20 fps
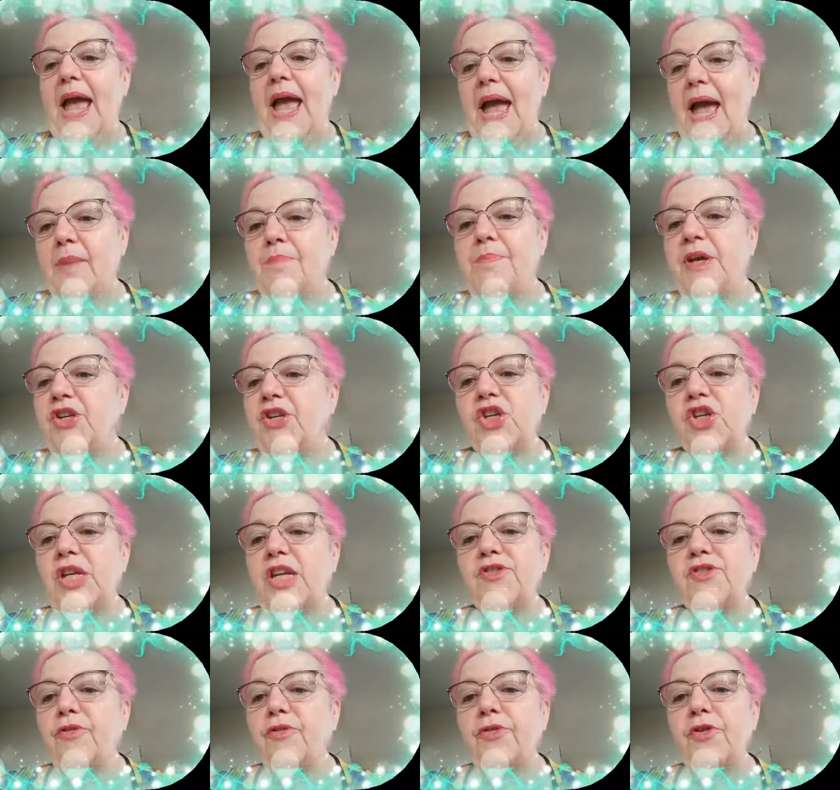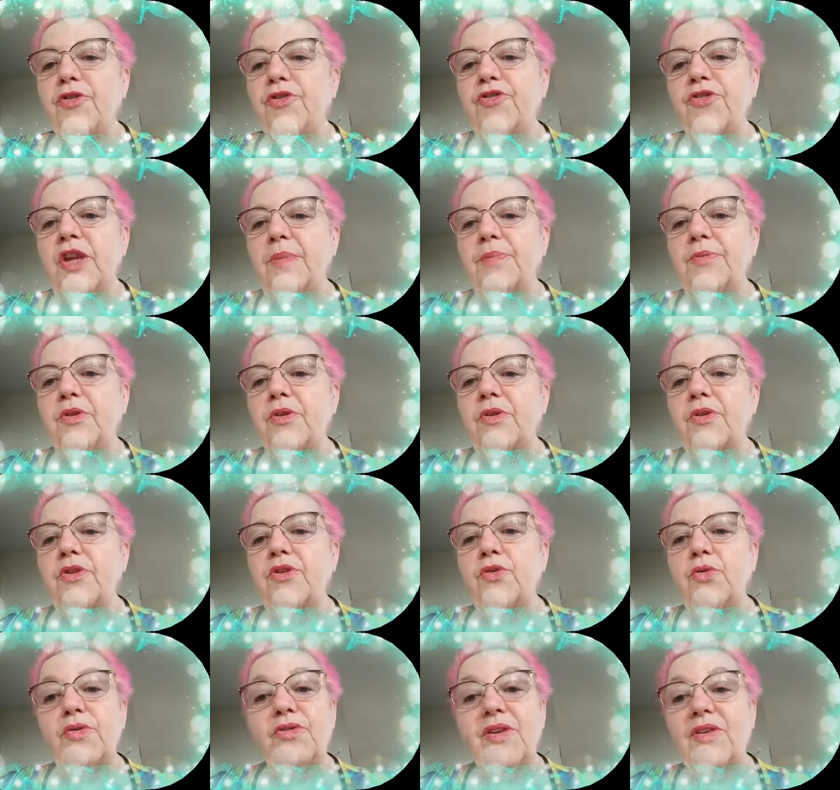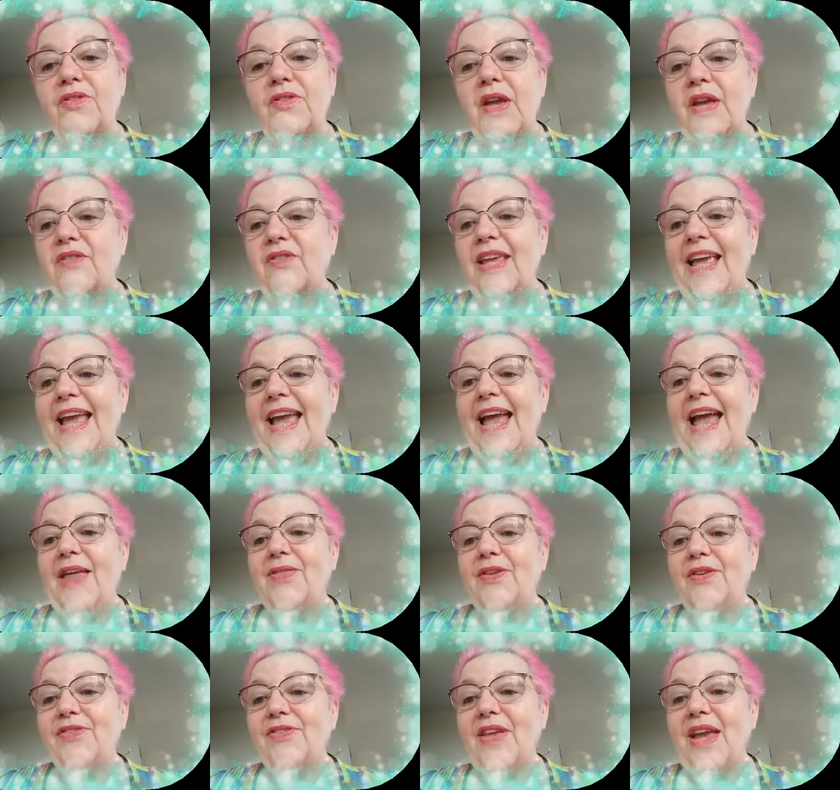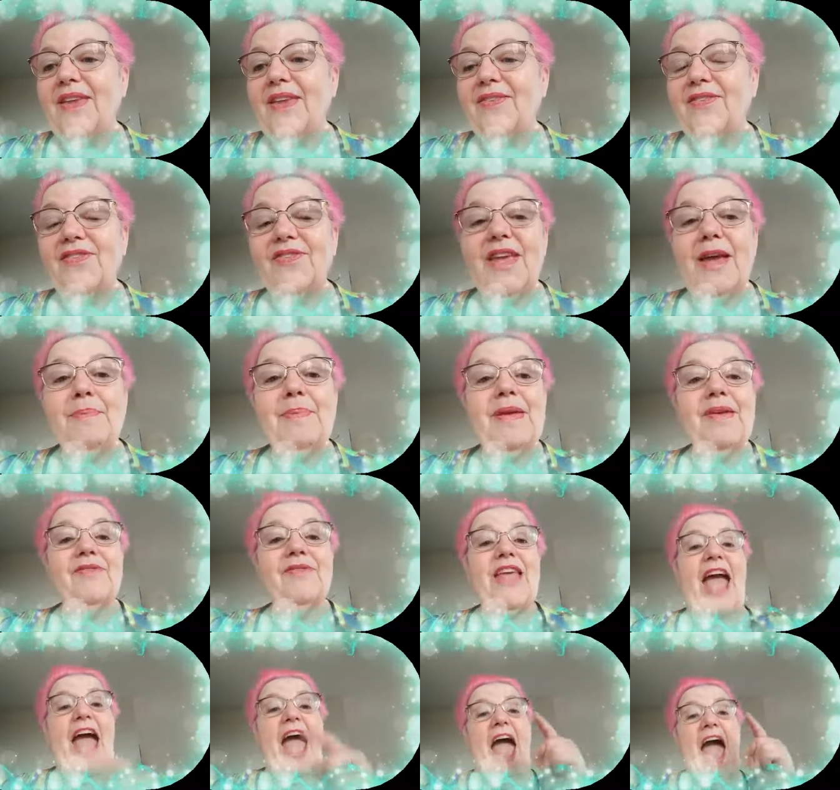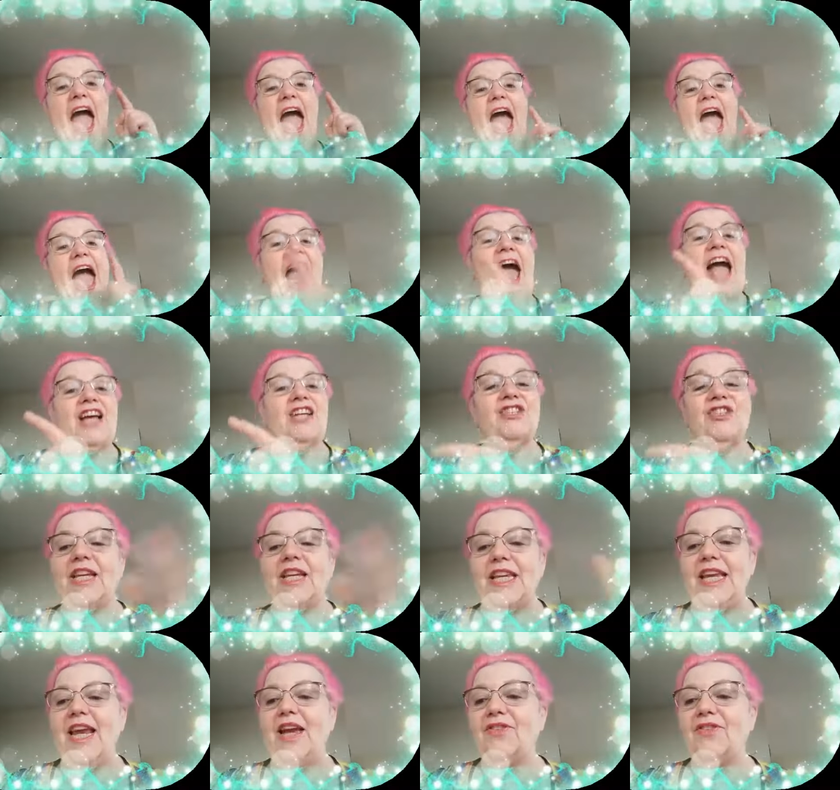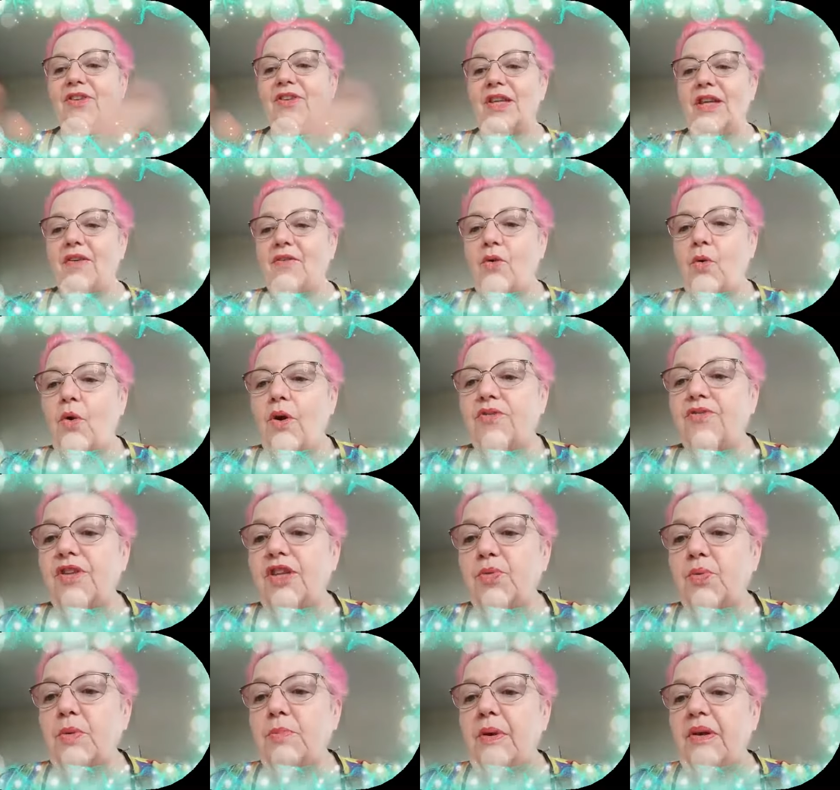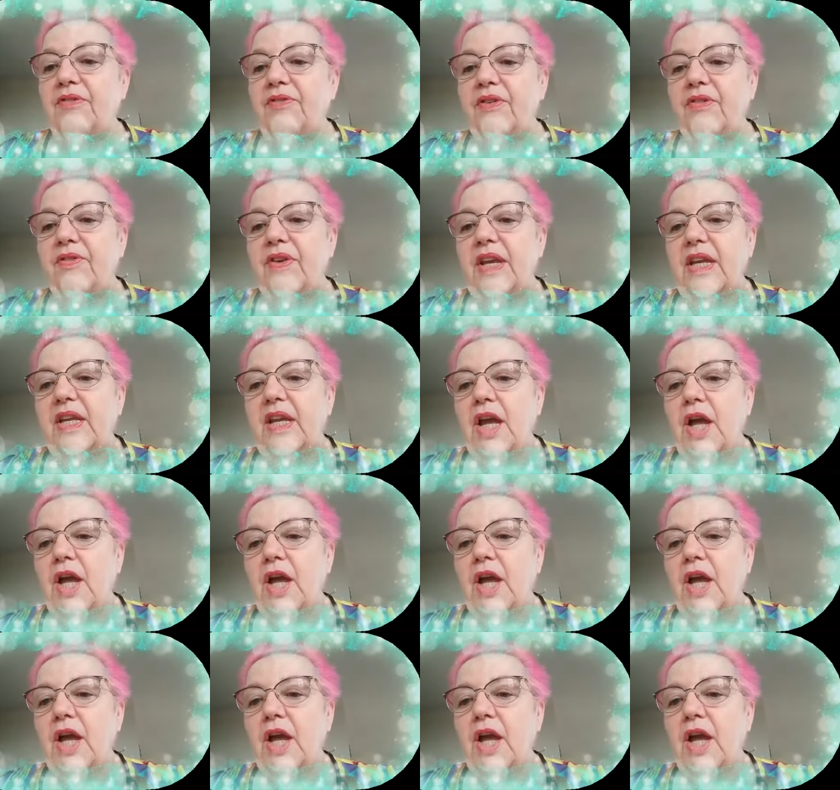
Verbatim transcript: Ambition is the first step to success. The second step is action. Yes, and of course this one by Vivian